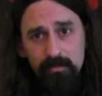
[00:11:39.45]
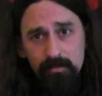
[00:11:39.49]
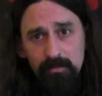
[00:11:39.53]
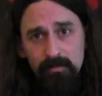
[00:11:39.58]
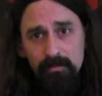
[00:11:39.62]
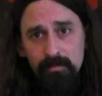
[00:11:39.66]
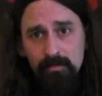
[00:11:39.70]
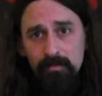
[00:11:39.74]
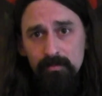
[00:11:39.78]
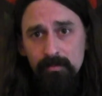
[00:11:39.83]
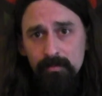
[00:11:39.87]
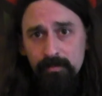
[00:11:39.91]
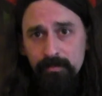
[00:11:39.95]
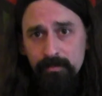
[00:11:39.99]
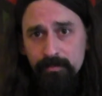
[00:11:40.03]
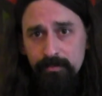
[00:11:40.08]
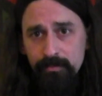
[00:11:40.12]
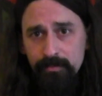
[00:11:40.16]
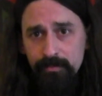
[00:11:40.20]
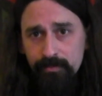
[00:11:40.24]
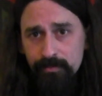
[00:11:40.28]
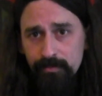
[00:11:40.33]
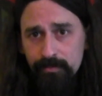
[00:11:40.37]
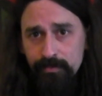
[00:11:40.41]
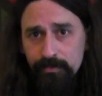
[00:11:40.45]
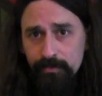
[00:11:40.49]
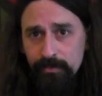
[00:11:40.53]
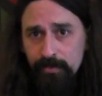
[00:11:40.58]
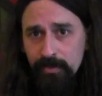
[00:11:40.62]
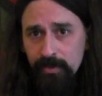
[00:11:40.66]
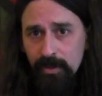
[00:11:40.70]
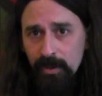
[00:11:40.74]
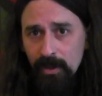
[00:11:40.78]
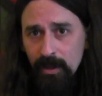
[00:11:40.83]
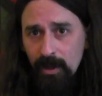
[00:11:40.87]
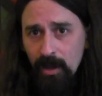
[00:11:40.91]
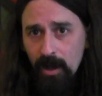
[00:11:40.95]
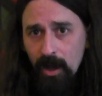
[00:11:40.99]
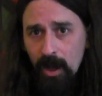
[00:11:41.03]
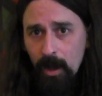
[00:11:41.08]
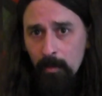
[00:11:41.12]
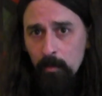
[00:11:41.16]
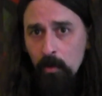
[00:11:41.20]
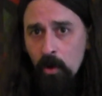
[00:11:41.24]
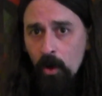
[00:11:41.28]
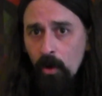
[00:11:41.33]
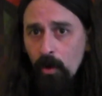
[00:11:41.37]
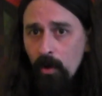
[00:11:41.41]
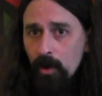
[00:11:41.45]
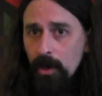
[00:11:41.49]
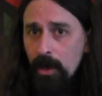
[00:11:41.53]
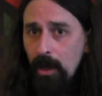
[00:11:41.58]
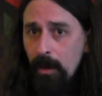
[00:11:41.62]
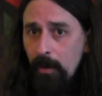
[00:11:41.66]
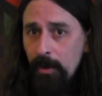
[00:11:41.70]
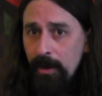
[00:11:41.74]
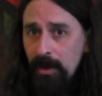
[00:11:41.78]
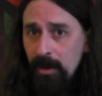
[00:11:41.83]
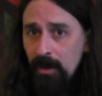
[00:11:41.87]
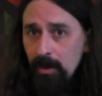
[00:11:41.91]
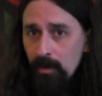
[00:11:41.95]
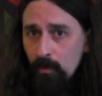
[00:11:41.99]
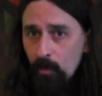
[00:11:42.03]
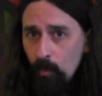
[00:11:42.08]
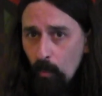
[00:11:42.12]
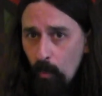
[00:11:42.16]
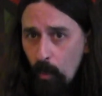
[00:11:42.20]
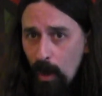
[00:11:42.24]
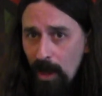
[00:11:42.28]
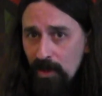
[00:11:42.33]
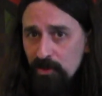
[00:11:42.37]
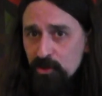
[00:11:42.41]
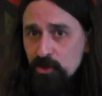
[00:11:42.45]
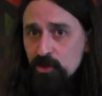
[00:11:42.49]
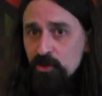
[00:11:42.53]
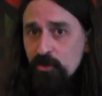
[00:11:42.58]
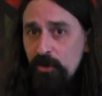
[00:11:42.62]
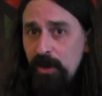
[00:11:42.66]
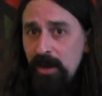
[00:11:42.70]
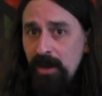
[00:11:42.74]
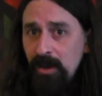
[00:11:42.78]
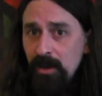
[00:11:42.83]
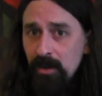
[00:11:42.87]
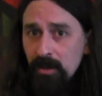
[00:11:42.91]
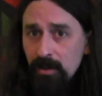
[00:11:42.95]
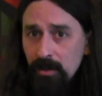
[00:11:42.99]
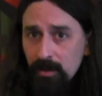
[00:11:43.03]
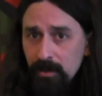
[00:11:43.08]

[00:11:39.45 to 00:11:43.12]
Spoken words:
I'm not going 1 string,